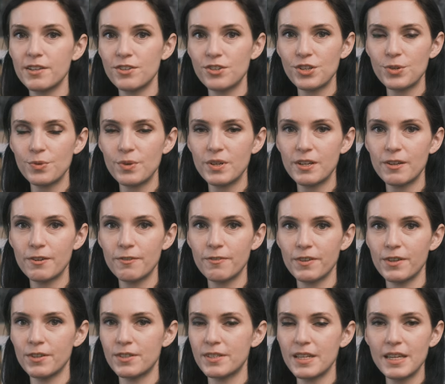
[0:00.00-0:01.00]
intuitive,
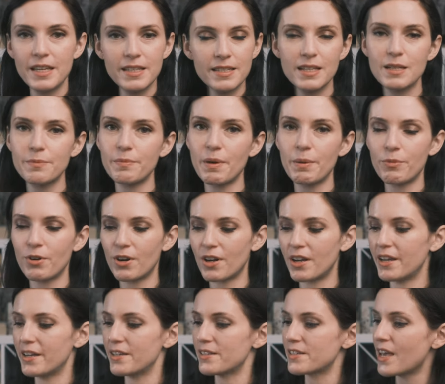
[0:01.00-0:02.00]
it's easy to
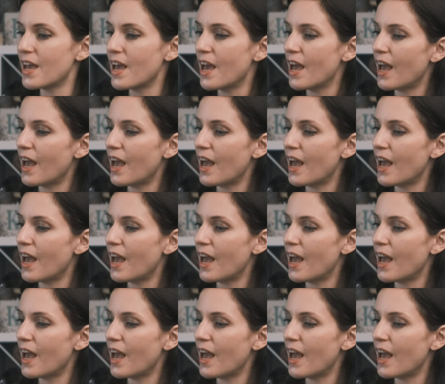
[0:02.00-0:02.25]
memorize,